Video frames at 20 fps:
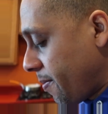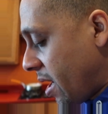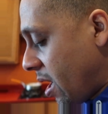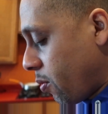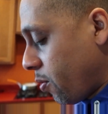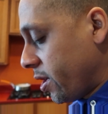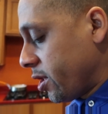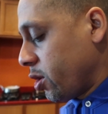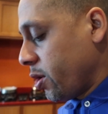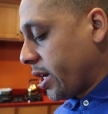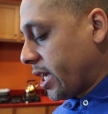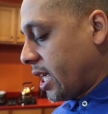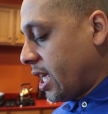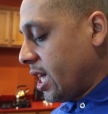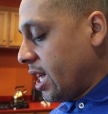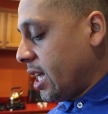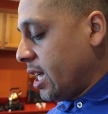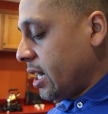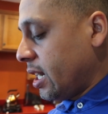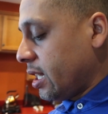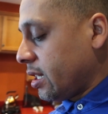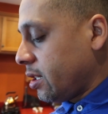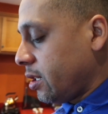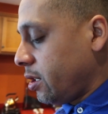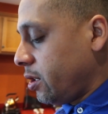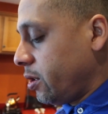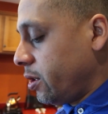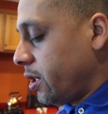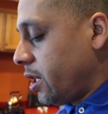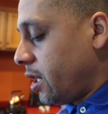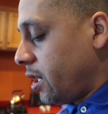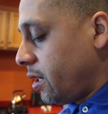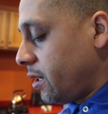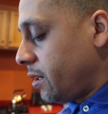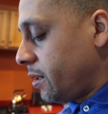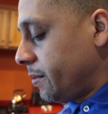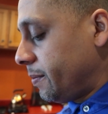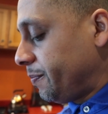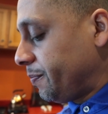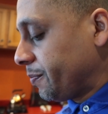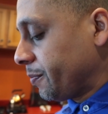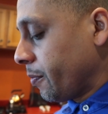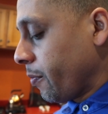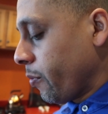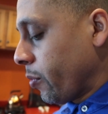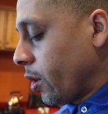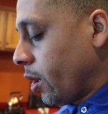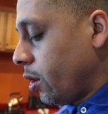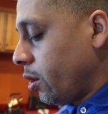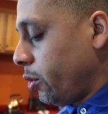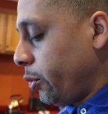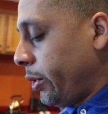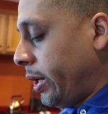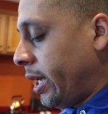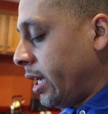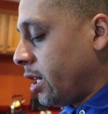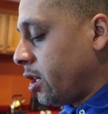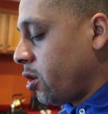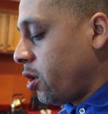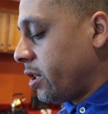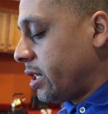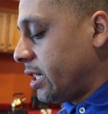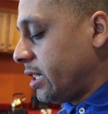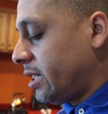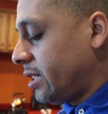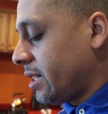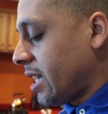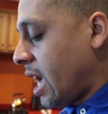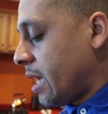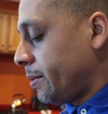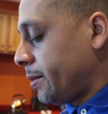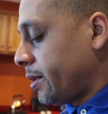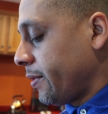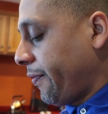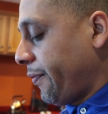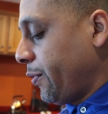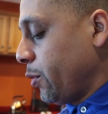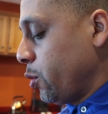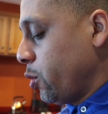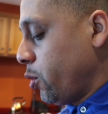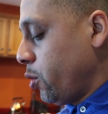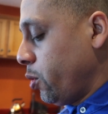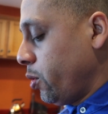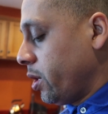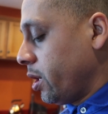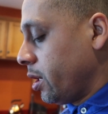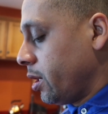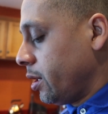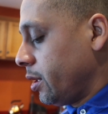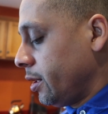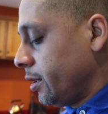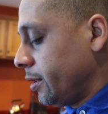about when you're a kid and you're eating all these types of food.